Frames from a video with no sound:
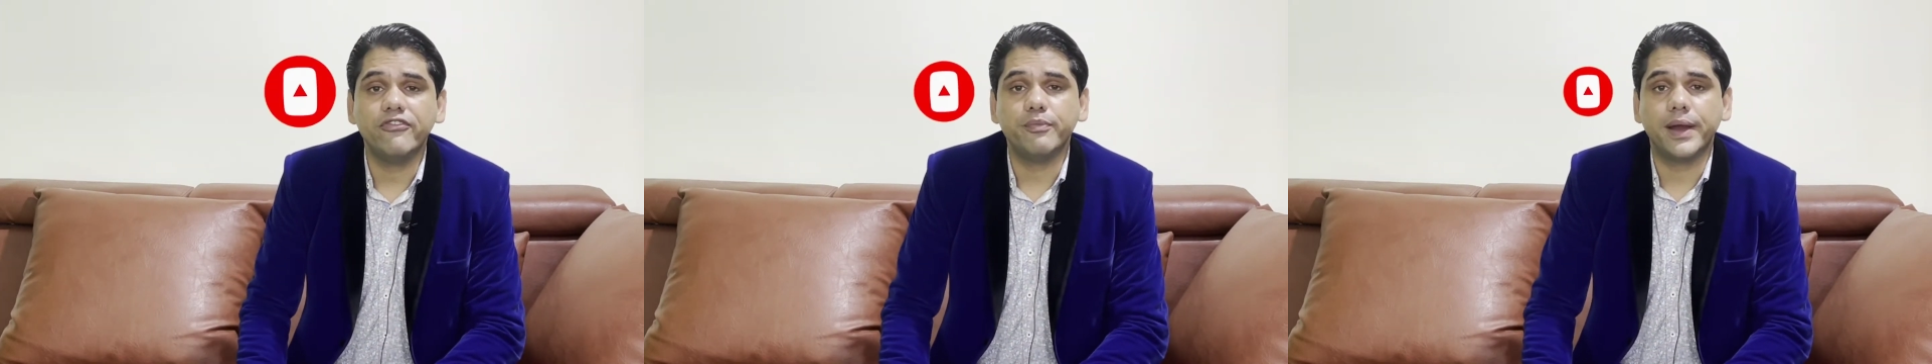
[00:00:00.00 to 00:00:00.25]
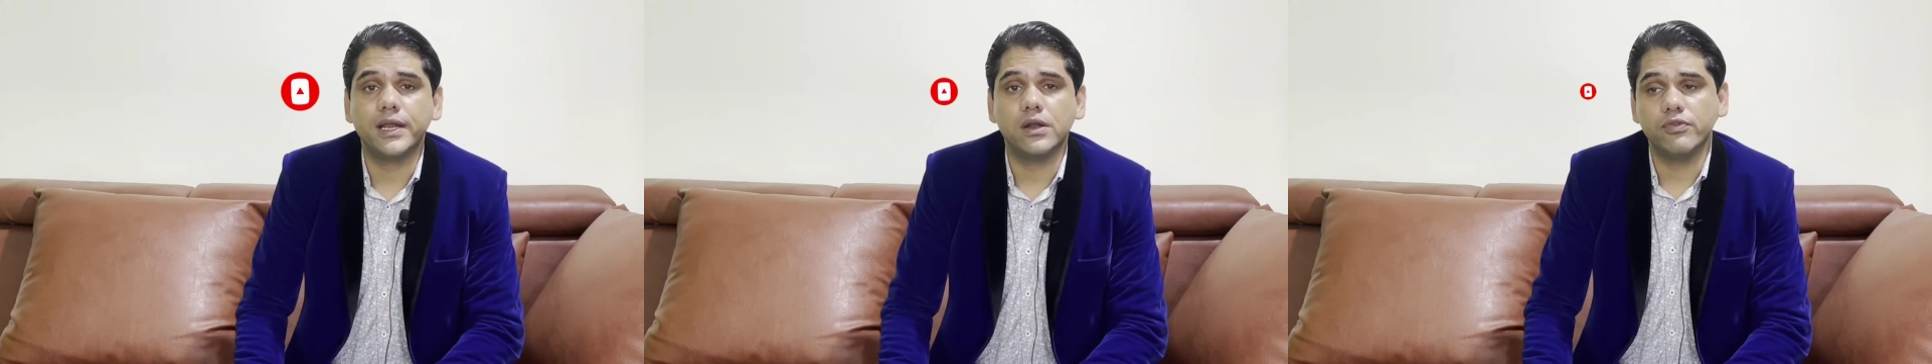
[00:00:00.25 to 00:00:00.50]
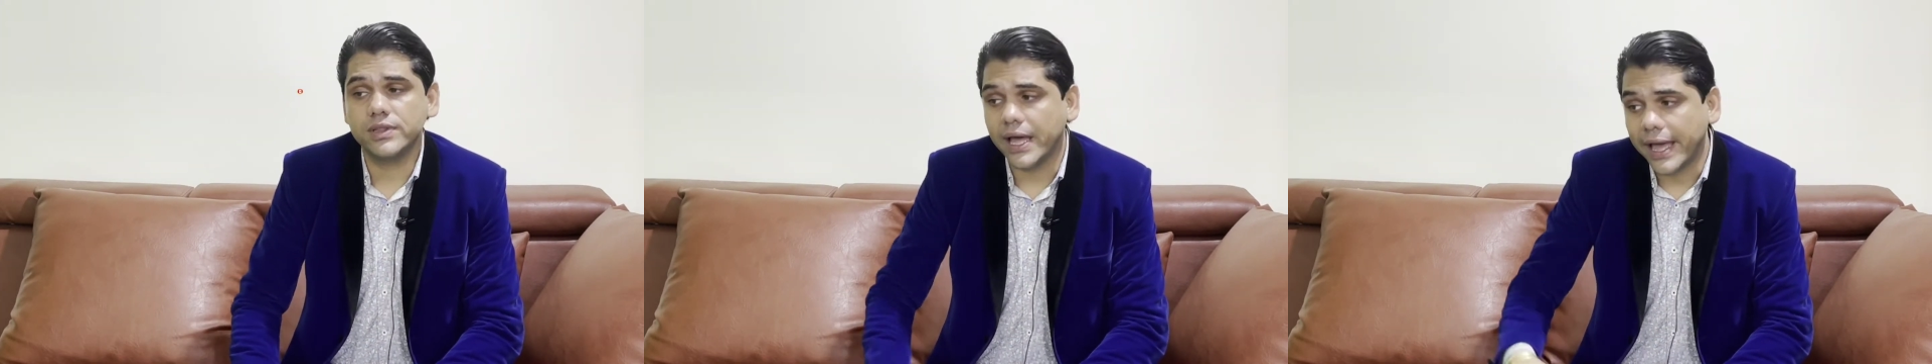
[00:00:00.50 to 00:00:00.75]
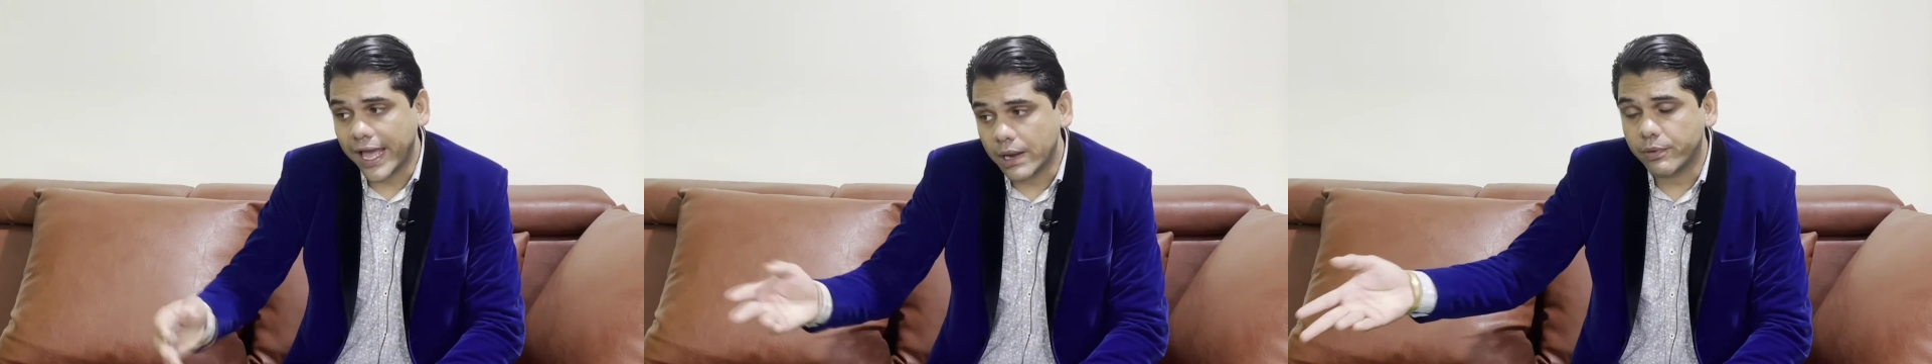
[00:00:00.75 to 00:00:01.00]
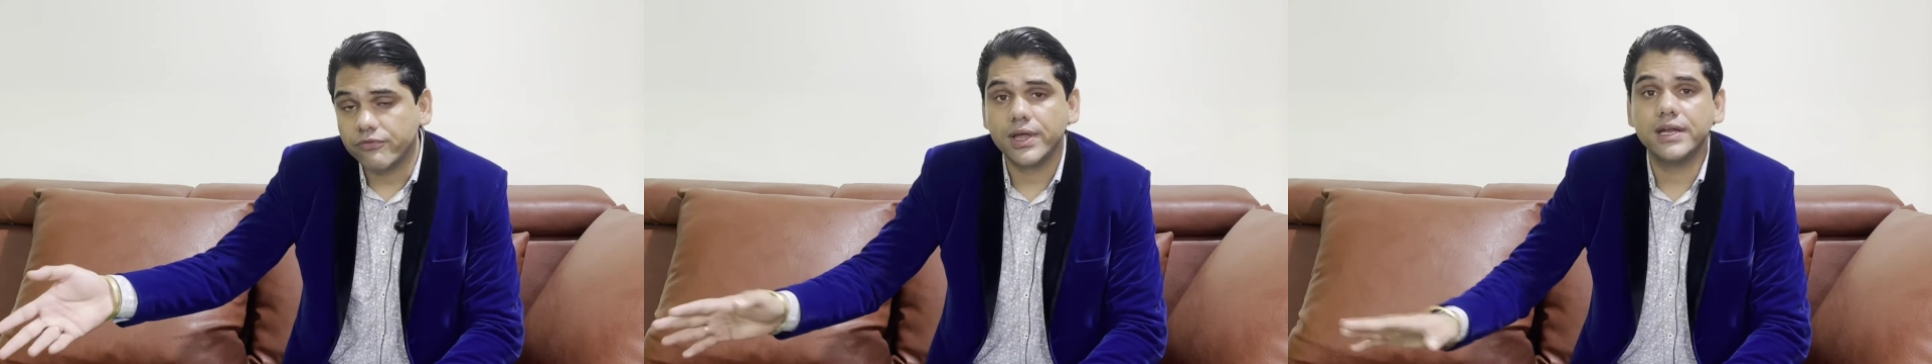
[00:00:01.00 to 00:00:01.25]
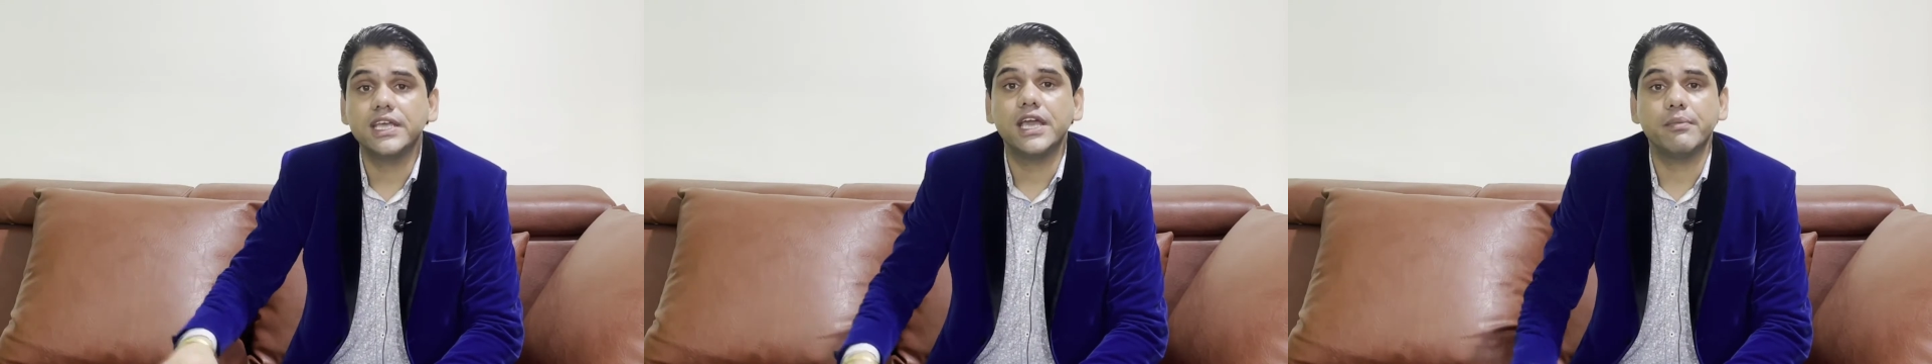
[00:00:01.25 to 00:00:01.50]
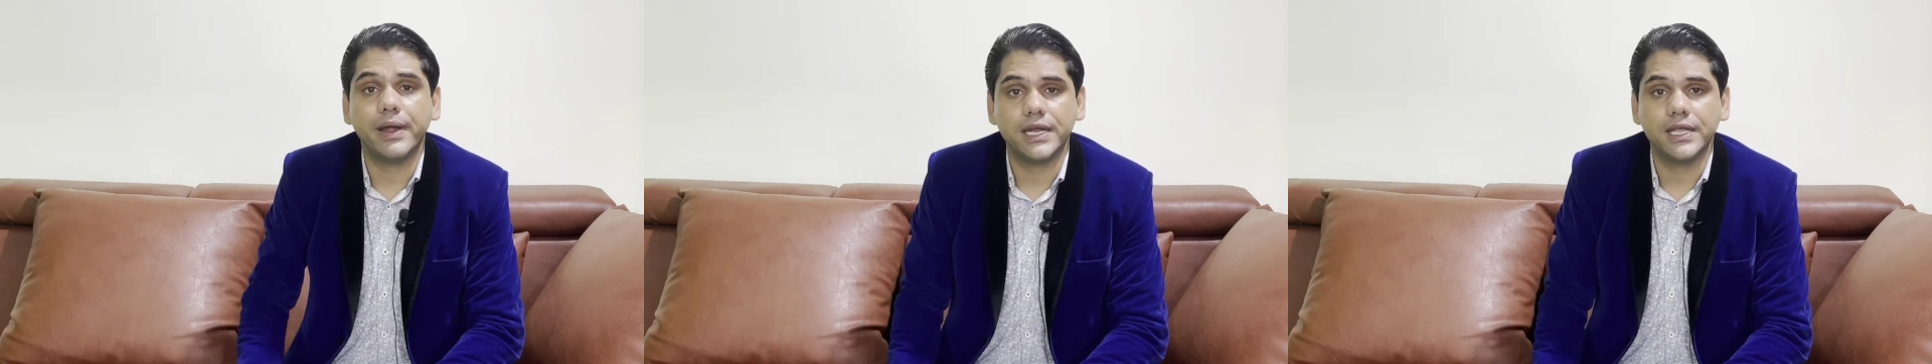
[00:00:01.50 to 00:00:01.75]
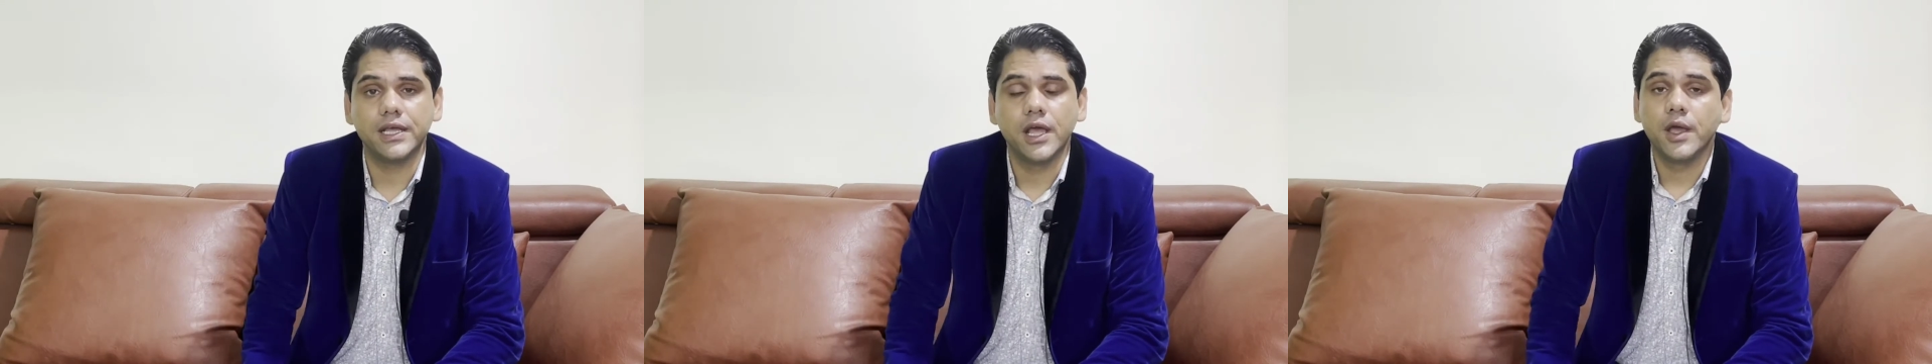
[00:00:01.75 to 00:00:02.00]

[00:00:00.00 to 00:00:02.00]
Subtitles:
medal with the help of the DMIT,